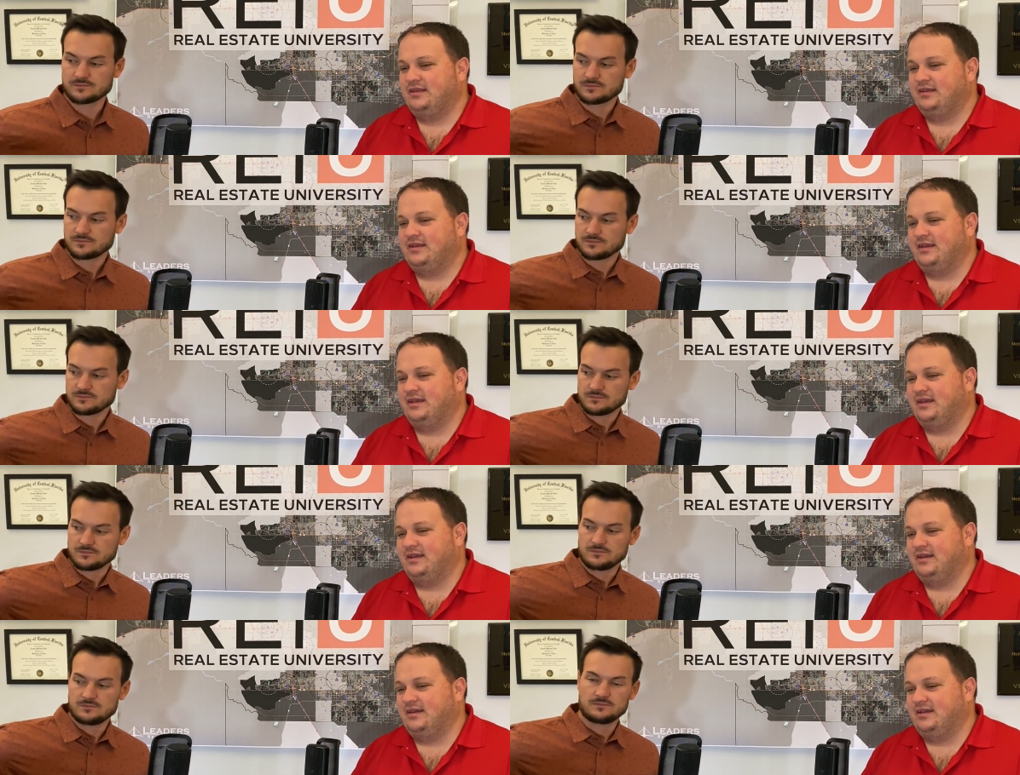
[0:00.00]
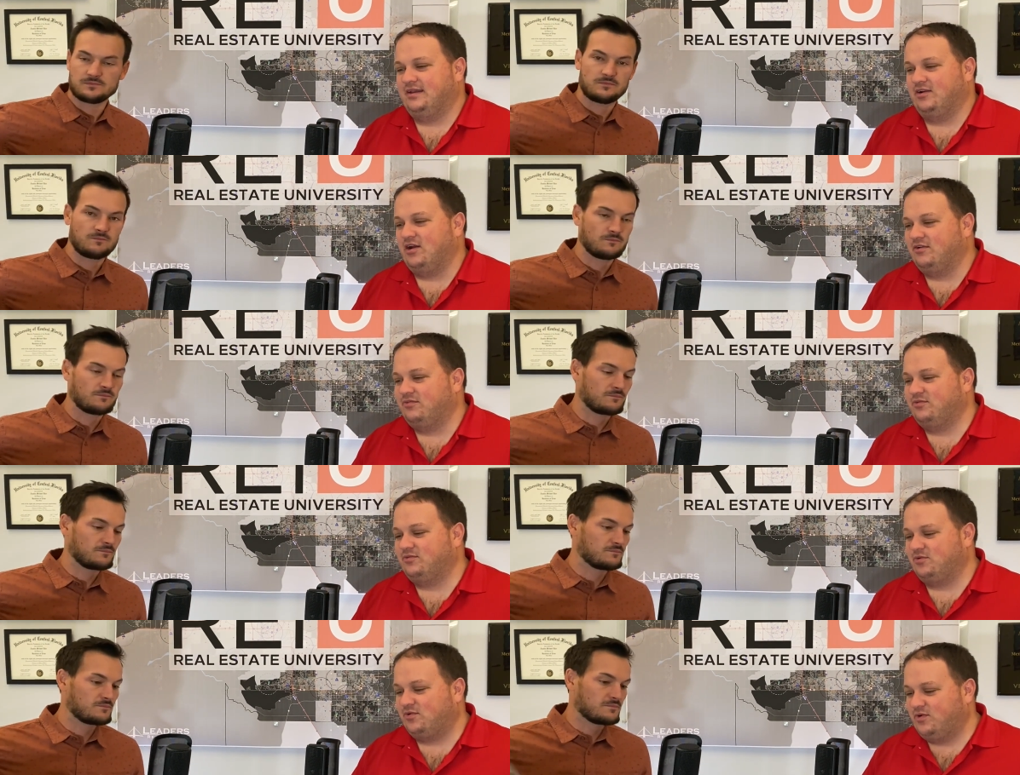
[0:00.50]
Speaker 1: uh, it
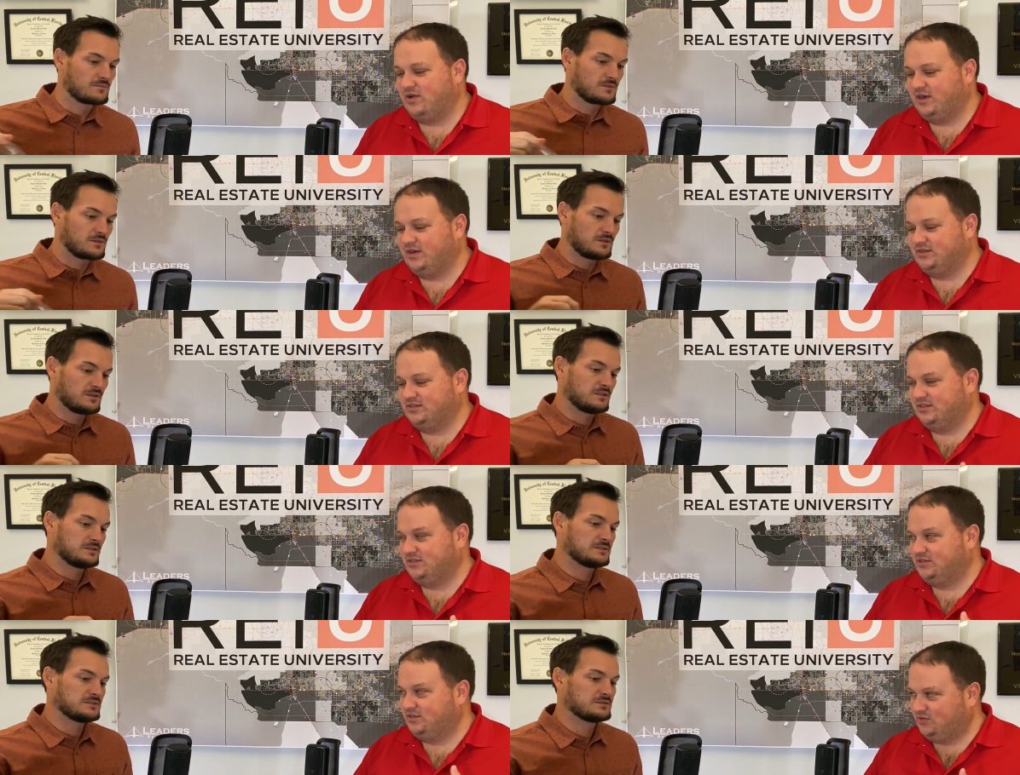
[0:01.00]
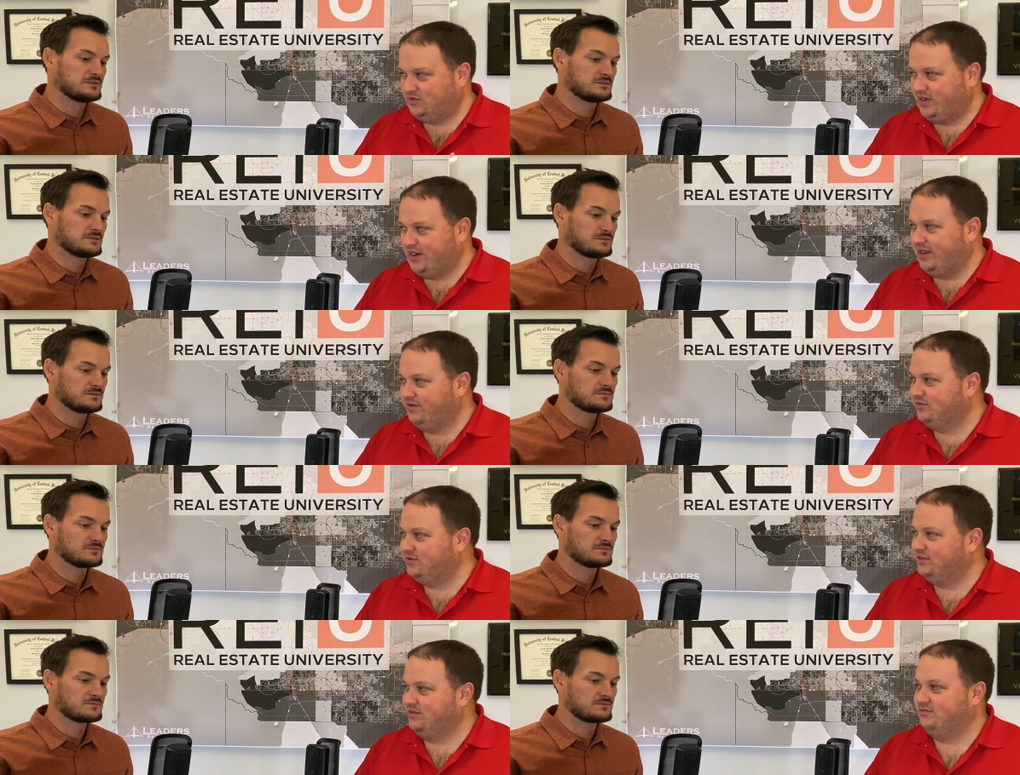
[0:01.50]
often requires us to
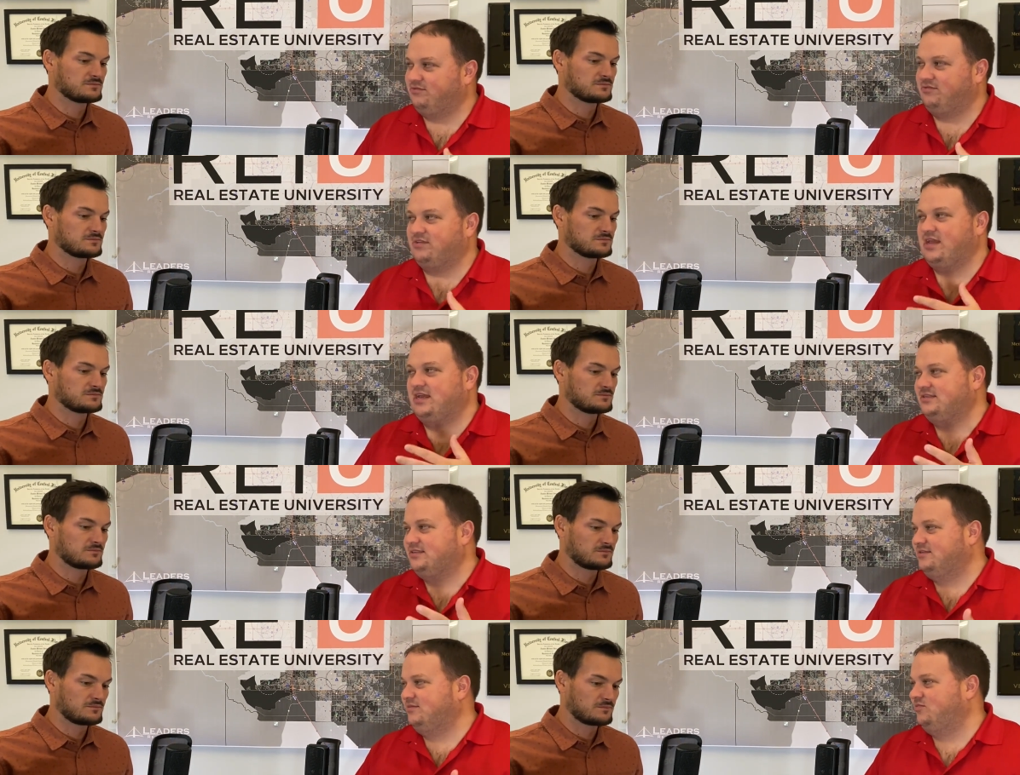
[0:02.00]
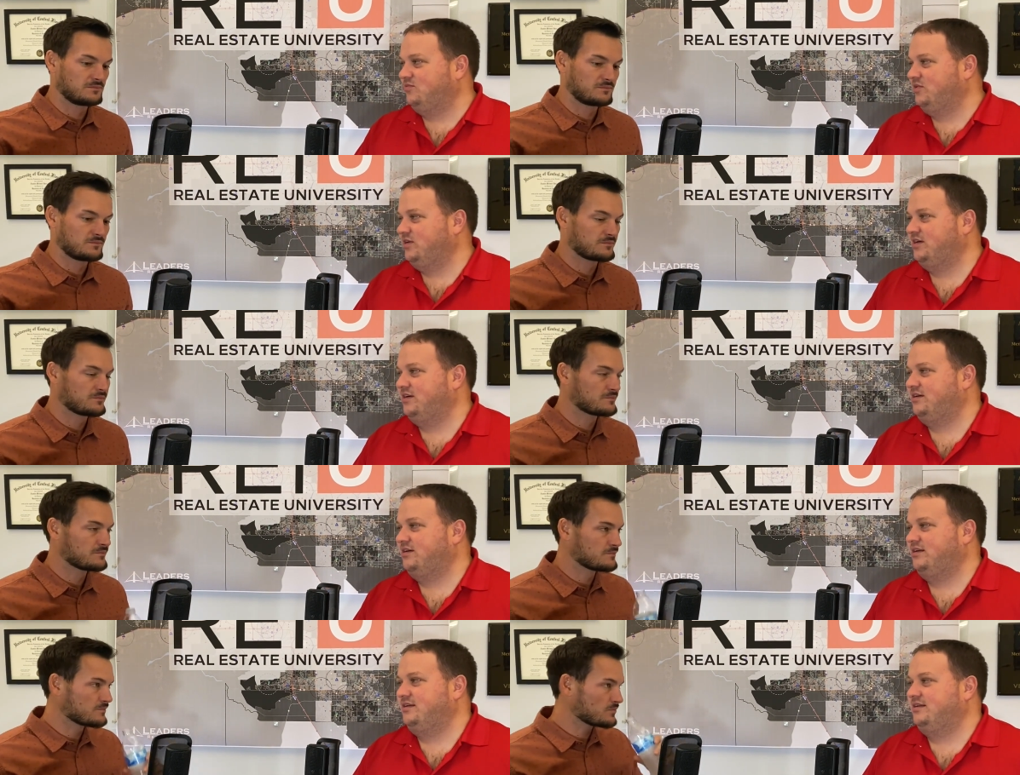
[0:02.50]
travel and fly
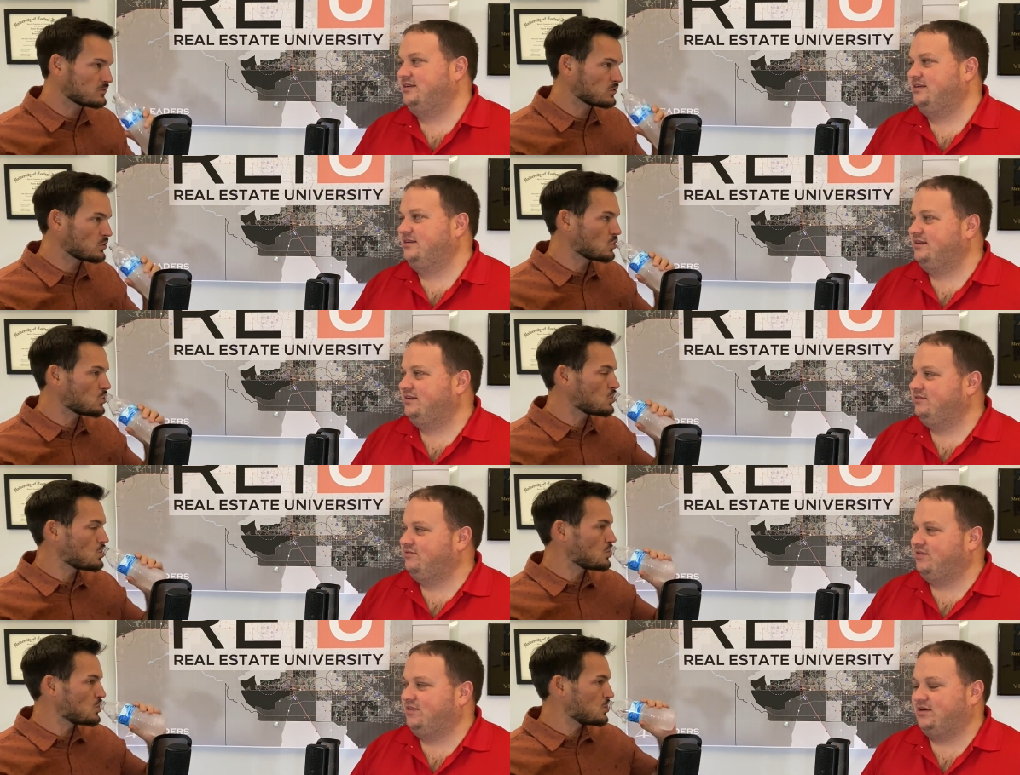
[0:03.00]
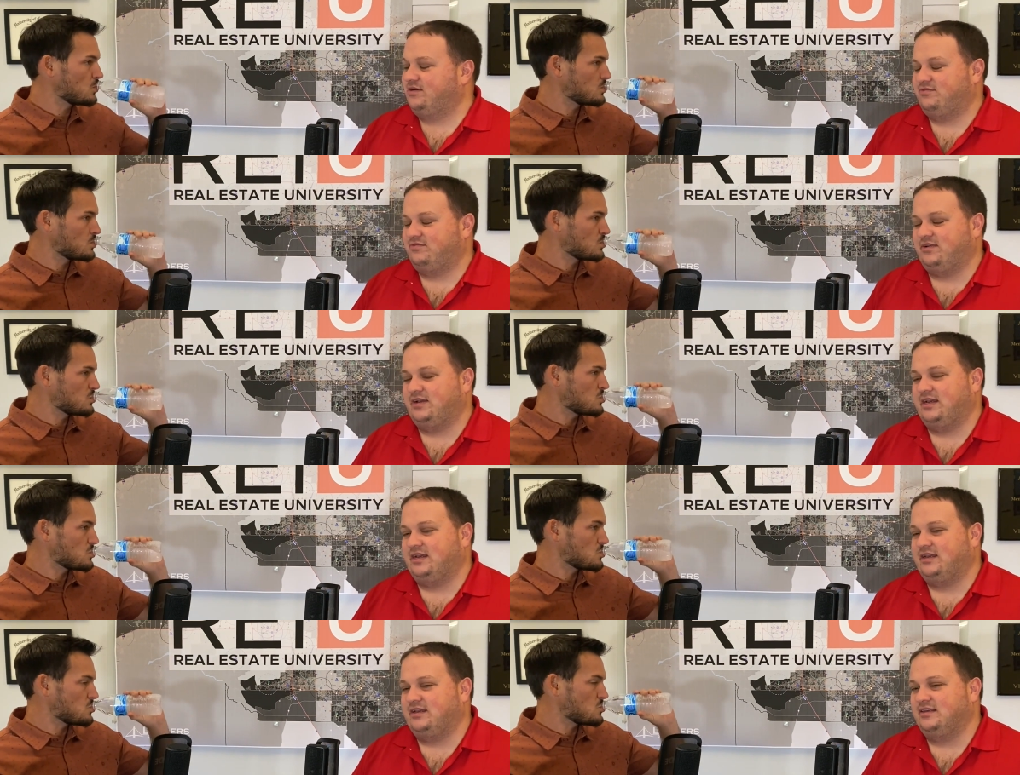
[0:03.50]
somewhere and, and
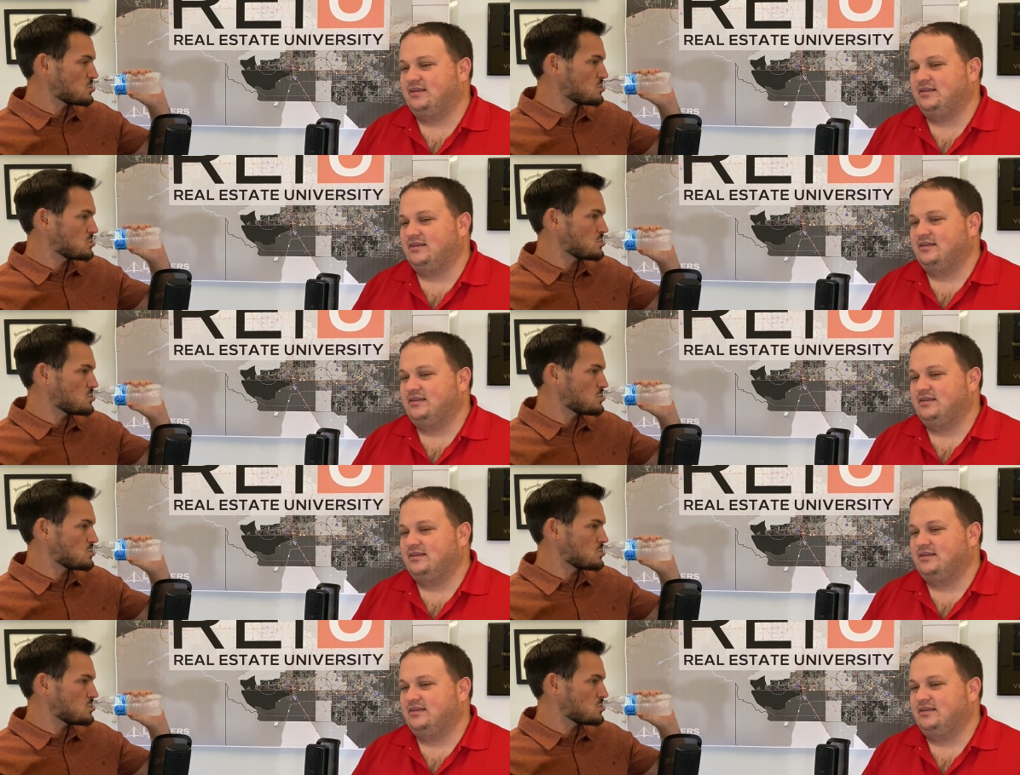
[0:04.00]
verify